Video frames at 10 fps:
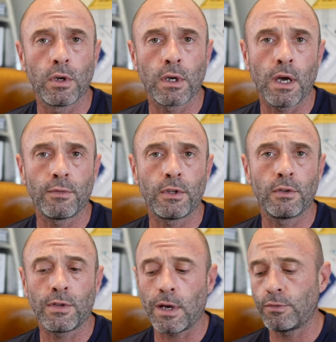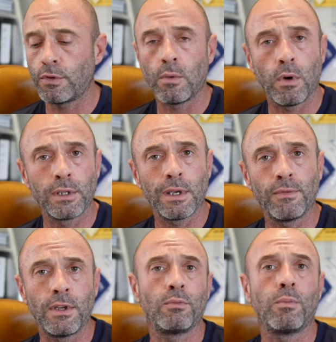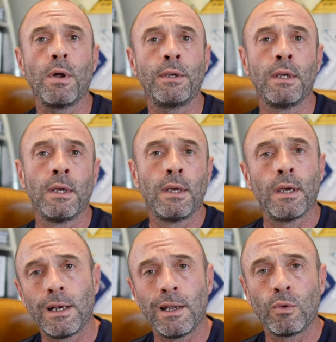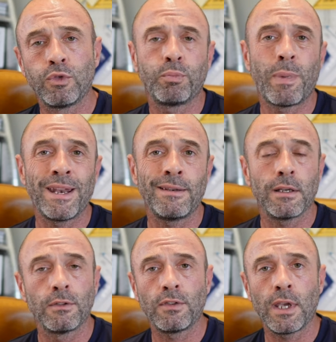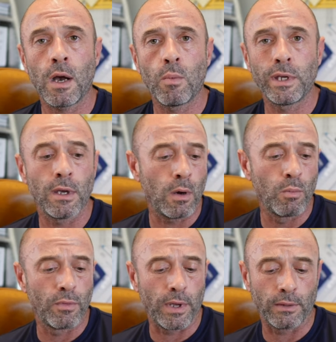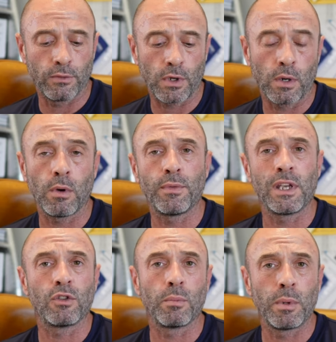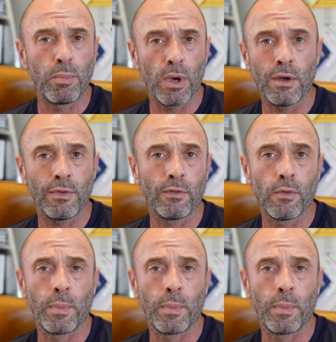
look after yourself, so I'll give this one a little spin and see how we get on with it. So I think it's going to be perfect for